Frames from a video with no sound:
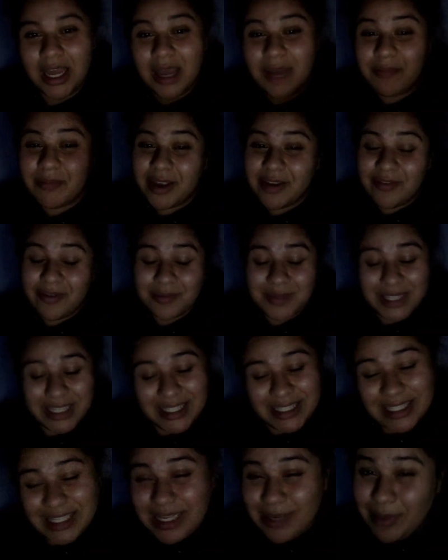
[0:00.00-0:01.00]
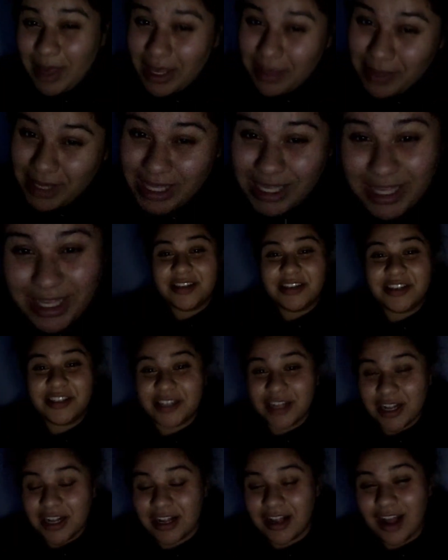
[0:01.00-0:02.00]
being from Sid City, baby.
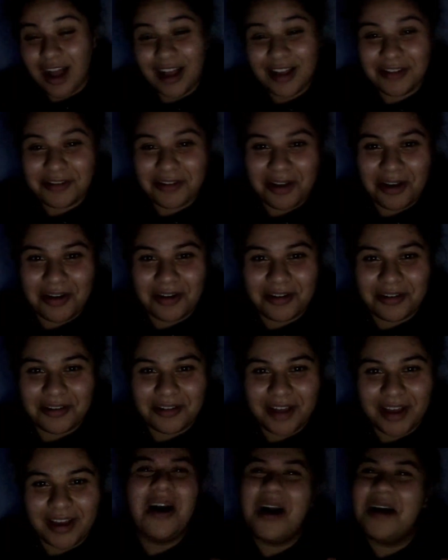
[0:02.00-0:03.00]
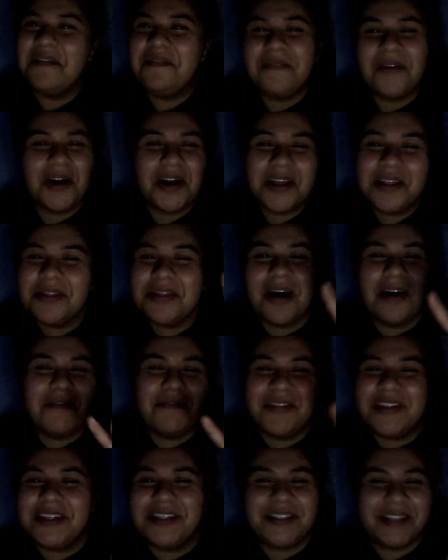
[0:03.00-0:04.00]
Shit, I don't know. Like, I fucking love
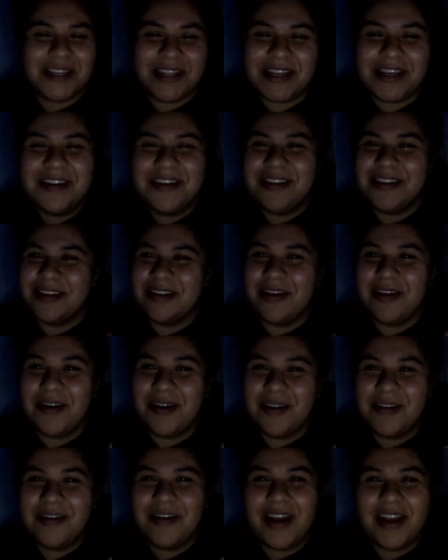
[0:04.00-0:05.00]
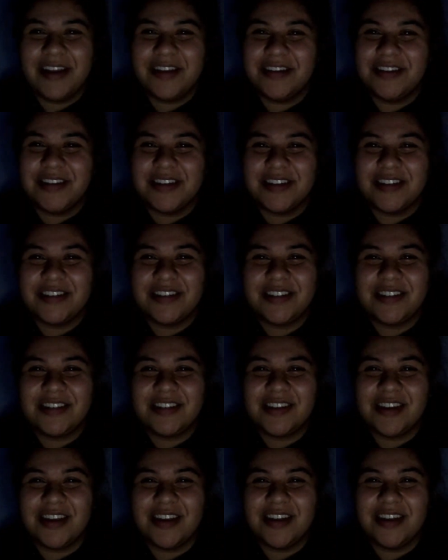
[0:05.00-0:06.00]
the city, you know? And
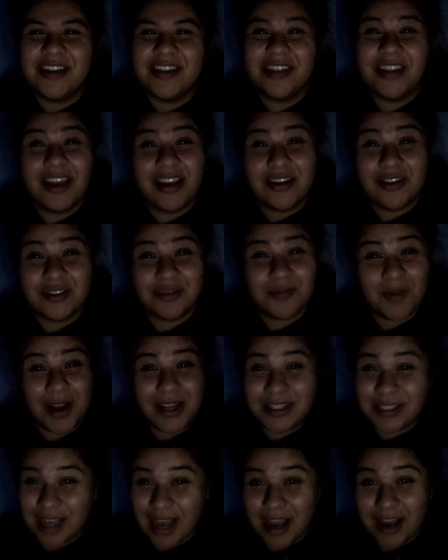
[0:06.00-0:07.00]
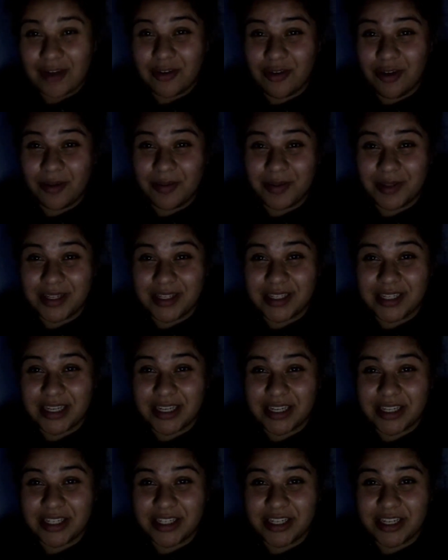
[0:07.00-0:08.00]
just, like, because my dad grew up in the city
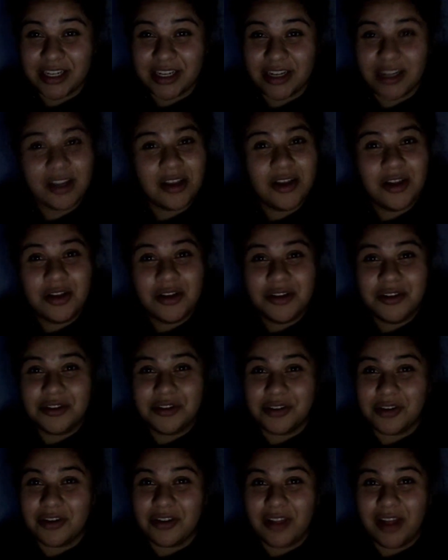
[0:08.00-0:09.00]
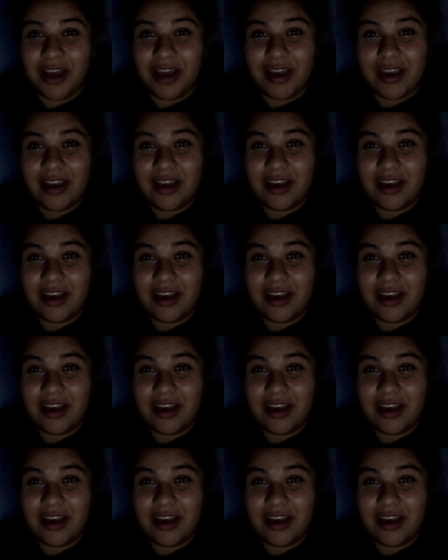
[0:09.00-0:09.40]
and shit. So, like,